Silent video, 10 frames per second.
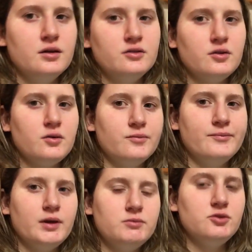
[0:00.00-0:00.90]
so
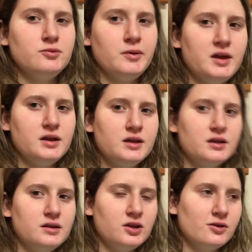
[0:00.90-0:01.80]
I'm just waiting
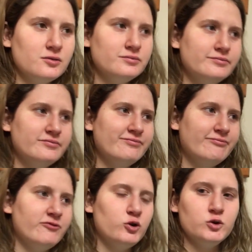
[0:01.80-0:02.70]
in here
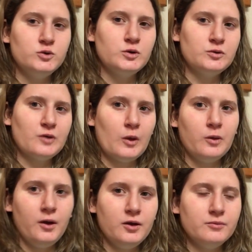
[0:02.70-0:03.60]
for who knows
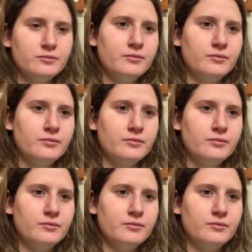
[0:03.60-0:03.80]
how long.